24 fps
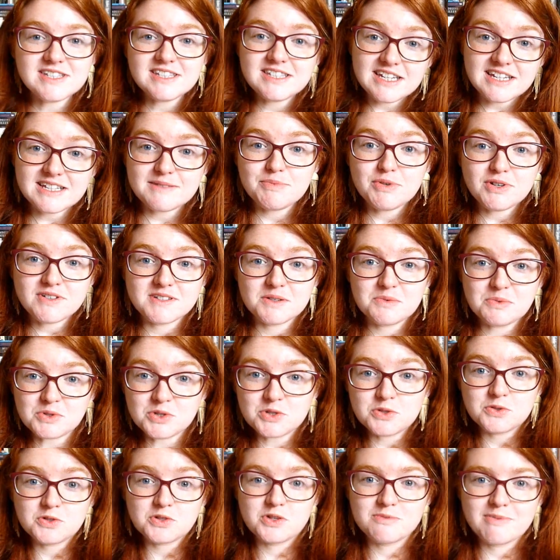six books I want
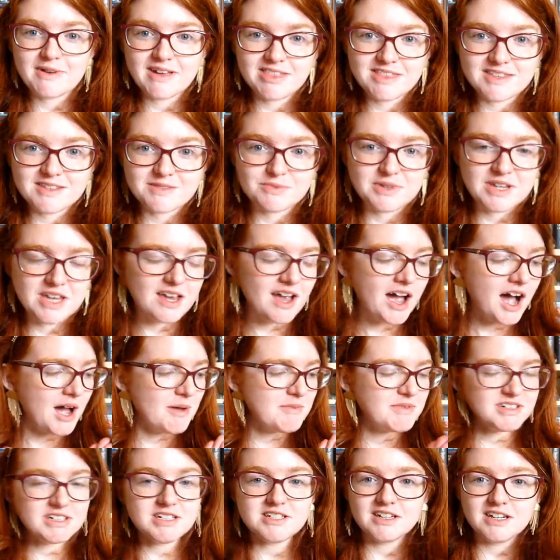to talk to you about this week.
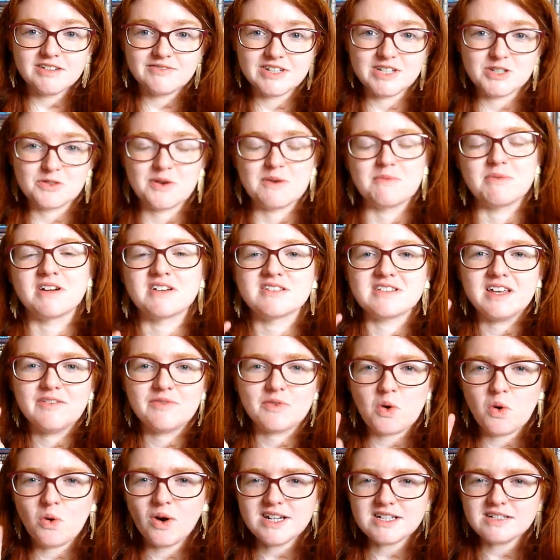I'm going to dive into it because I have
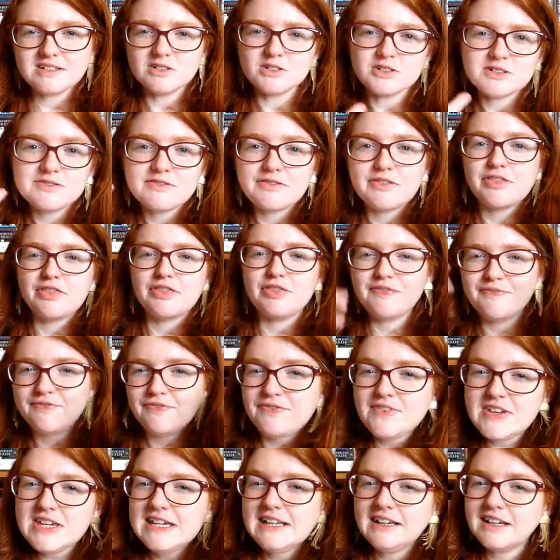quite a lot of
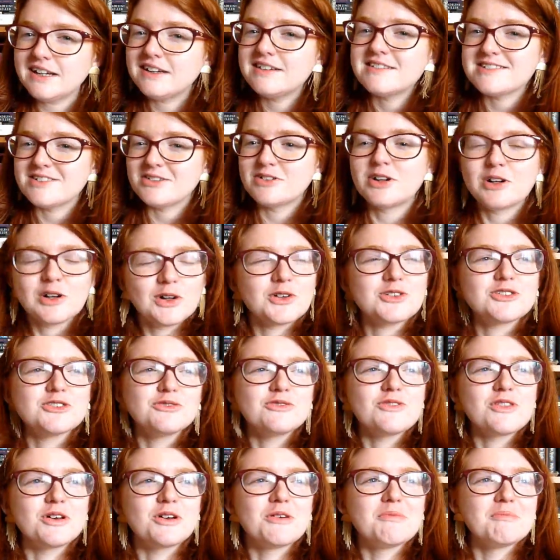feelings on a lot
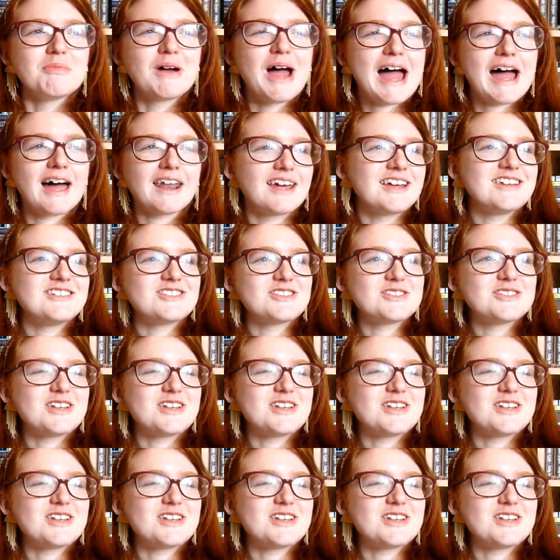of them, and I